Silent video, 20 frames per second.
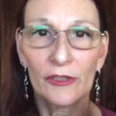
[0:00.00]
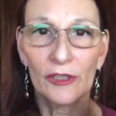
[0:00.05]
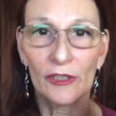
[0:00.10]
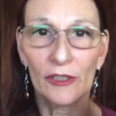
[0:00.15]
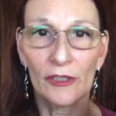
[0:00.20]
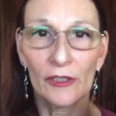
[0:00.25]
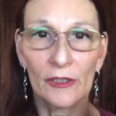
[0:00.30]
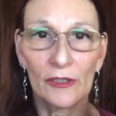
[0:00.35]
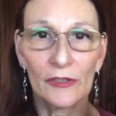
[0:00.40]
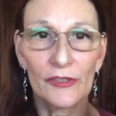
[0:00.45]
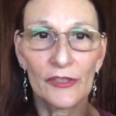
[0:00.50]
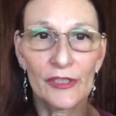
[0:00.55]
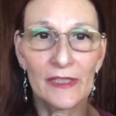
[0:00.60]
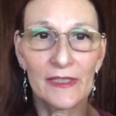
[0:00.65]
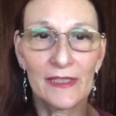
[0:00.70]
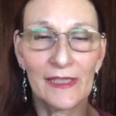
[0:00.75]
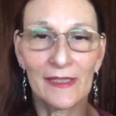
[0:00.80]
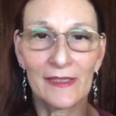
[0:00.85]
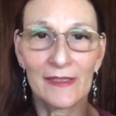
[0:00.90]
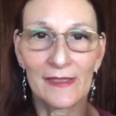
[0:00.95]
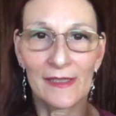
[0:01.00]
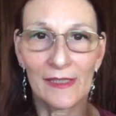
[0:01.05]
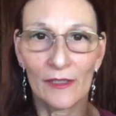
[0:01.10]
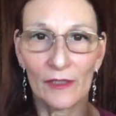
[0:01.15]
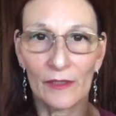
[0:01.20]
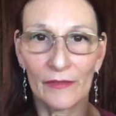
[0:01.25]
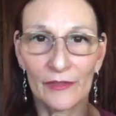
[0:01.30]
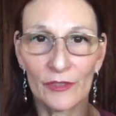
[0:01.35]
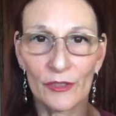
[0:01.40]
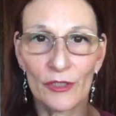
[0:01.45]
girl. She takes
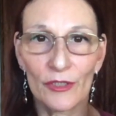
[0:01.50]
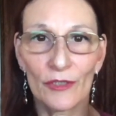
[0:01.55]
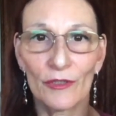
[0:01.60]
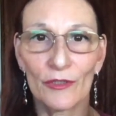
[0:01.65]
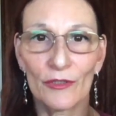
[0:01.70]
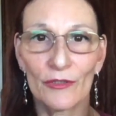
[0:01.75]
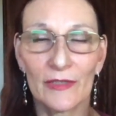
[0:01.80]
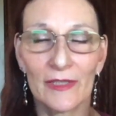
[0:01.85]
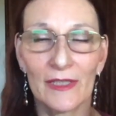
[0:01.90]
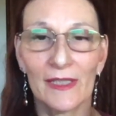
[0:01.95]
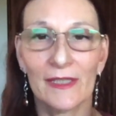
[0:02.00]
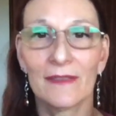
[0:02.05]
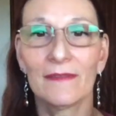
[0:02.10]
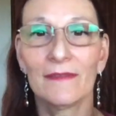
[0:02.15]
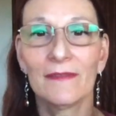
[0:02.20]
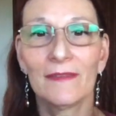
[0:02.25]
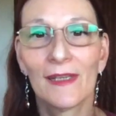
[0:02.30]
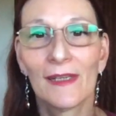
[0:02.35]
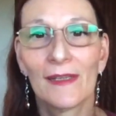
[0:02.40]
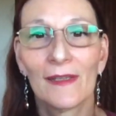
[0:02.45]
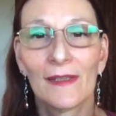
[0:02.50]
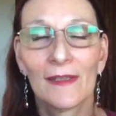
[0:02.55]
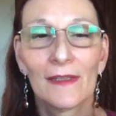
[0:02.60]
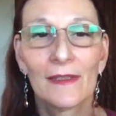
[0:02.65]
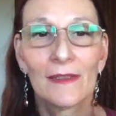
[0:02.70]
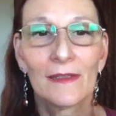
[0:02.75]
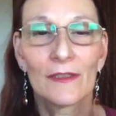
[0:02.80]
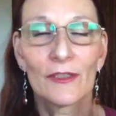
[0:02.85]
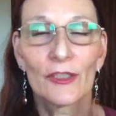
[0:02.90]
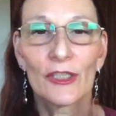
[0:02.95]
care of her children, and
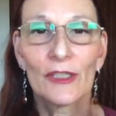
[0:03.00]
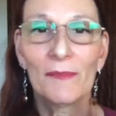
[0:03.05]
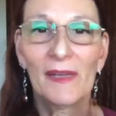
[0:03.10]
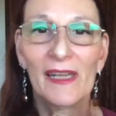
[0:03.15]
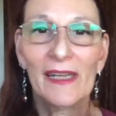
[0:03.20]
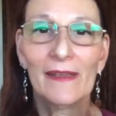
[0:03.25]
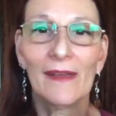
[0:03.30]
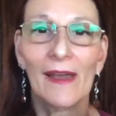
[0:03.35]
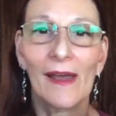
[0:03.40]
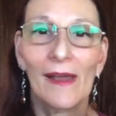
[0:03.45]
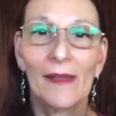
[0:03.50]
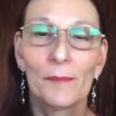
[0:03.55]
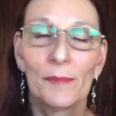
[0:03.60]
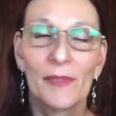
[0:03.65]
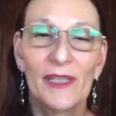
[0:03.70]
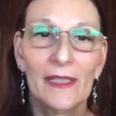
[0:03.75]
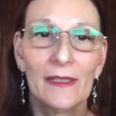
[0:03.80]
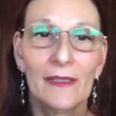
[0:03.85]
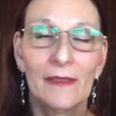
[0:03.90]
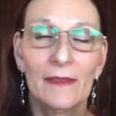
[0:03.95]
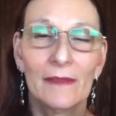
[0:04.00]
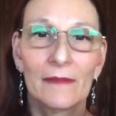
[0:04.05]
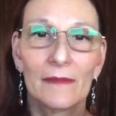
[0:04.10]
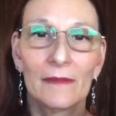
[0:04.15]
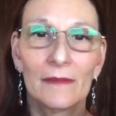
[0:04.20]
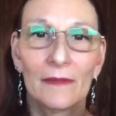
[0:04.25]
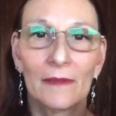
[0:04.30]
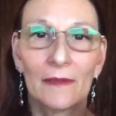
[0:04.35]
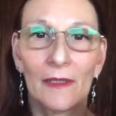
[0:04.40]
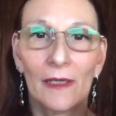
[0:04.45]
she may not be
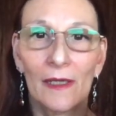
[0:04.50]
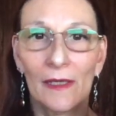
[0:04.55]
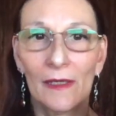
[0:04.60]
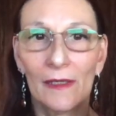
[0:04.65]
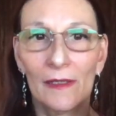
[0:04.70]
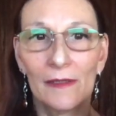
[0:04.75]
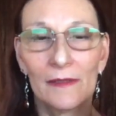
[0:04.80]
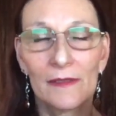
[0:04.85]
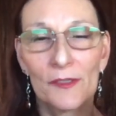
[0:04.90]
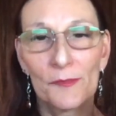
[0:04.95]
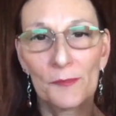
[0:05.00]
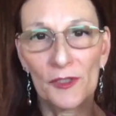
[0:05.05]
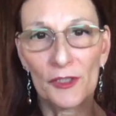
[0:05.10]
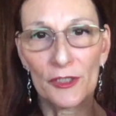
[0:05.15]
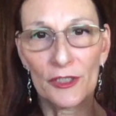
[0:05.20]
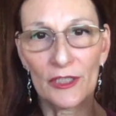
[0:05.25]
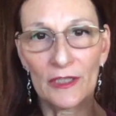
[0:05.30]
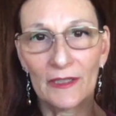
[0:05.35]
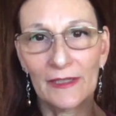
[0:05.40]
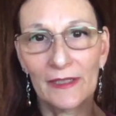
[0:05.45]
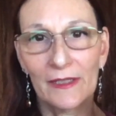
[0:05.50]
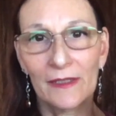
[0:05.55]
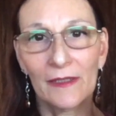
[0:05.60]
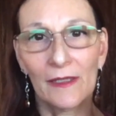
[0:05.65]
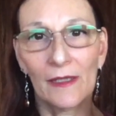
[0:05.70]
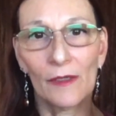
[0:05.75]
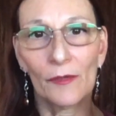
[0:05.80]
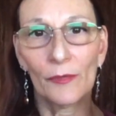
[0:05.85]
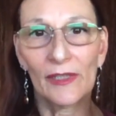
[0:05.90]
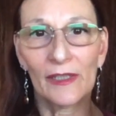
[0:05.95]
spiritually
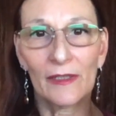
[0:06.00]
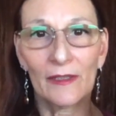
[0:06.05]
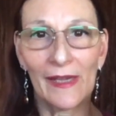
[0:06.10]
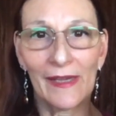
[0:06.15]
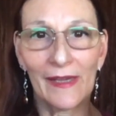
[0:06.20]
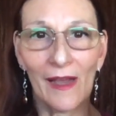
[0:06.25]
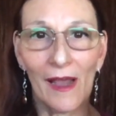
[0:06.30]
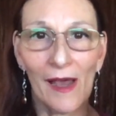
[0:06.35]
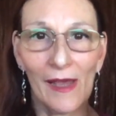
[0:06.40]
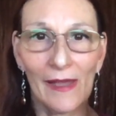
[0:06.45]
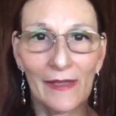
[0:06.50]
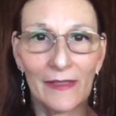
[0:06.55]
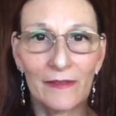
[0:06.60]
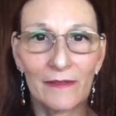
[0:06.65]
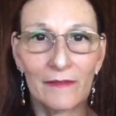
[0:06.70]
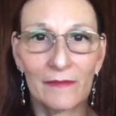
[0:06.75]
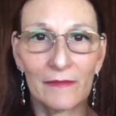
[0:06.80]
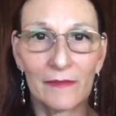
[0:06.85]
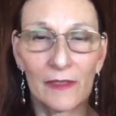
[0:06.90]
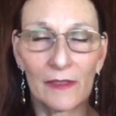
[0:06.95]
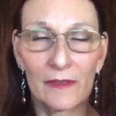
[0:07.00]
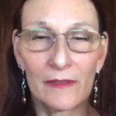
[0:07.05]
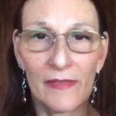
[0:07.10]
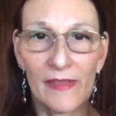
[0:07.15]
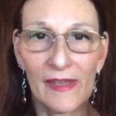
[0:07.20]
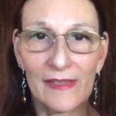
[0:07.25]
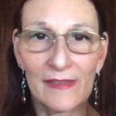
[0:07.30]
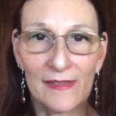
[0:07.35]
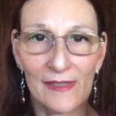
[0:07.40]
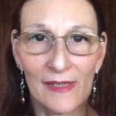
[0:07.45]
aware like the
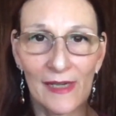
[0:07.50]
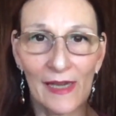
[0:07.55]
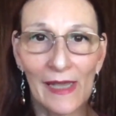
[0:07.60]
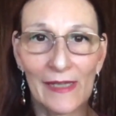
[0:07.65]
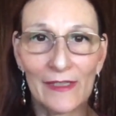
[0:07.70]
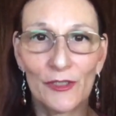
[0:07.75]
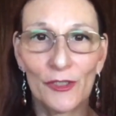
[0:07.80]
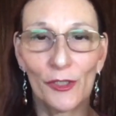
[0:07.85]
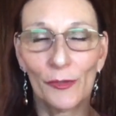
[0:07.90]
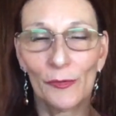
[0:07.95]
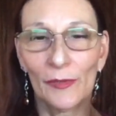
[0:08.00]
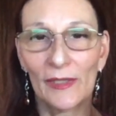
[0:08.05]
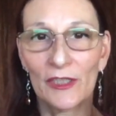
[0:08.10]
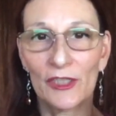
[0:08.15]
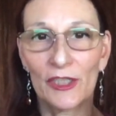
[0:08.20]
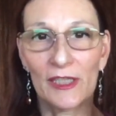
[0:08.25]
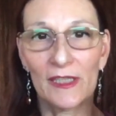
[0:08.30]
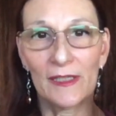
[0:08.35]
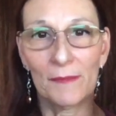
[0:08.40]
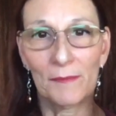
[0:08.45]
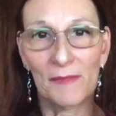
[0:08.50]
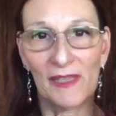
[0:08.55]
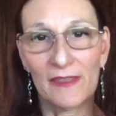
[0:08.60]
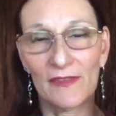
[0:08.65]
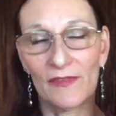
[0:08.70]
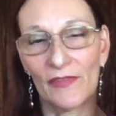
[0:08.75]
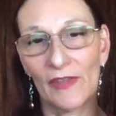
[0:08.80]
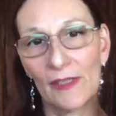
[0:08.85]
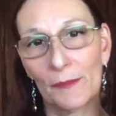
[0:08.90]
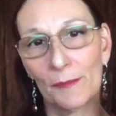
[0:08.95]
things that I do, and she makes
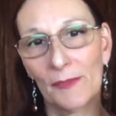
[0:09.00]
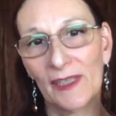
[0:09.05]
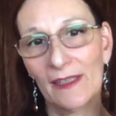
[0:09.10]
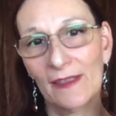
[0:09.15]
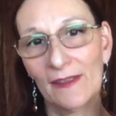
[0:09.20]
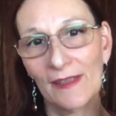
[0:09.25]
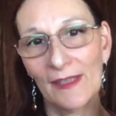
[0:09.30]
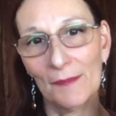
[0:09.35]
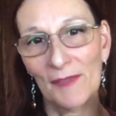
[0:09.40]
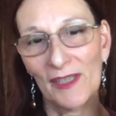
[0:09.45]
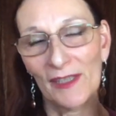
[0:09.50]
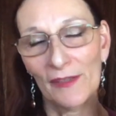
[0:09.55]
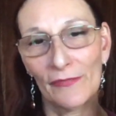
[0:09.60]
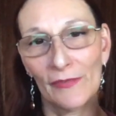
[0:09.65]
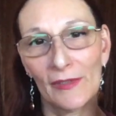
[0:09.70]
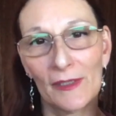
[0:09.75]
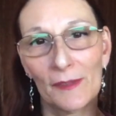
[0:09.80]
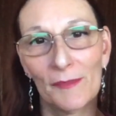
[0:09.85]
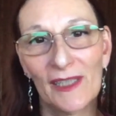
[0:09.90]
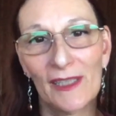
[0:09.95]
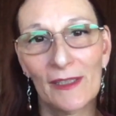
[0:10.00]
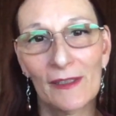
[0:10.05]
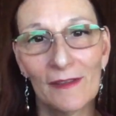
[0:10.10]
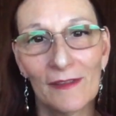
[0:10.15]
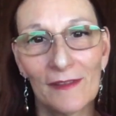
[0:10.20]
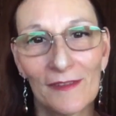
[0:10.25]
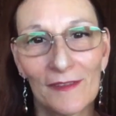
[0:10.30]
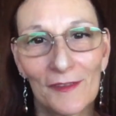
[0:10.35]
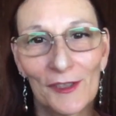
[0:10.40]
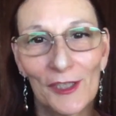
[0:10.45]
fun of me and they make fun of me,
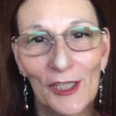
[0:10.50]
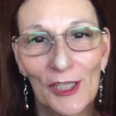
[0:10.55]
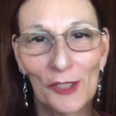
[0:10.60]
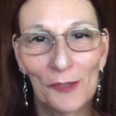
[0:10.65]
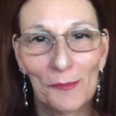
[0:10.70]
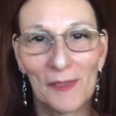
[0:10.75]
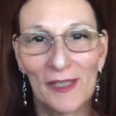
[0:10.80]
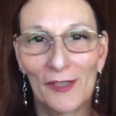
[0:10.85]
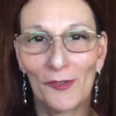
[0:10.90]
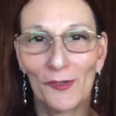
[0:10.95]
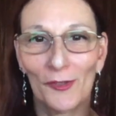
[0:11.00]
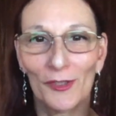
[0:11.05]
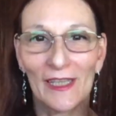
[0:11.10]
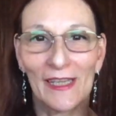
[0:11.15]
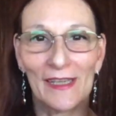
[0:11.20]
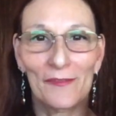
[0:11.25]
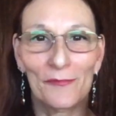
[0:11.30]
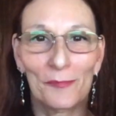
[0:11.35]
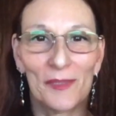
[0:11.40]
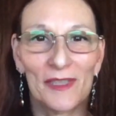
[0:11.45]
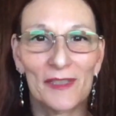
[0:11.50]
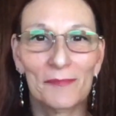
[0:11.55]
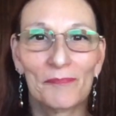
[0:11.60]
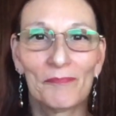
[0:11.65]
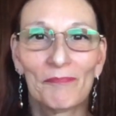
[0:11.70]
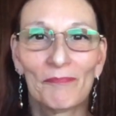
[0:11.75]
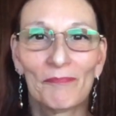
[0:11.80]
my whole life. But